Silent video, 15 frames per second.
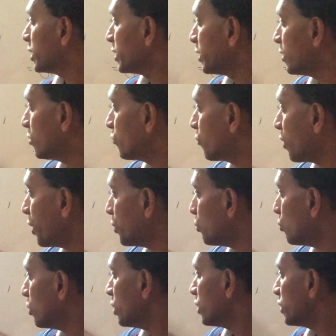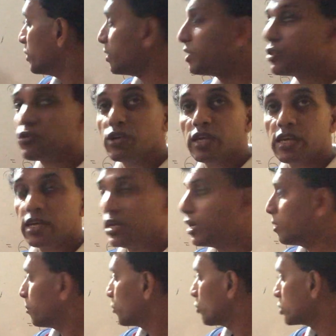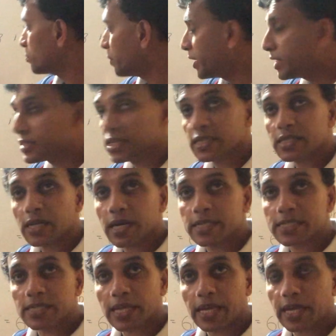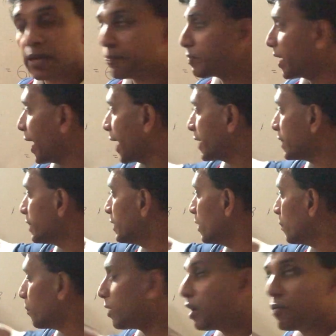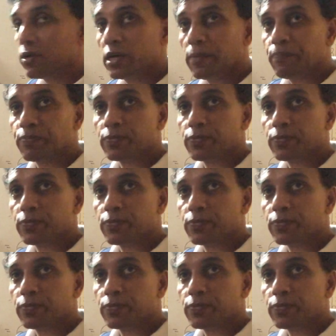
Here 5, here 3, because bases are same at the power.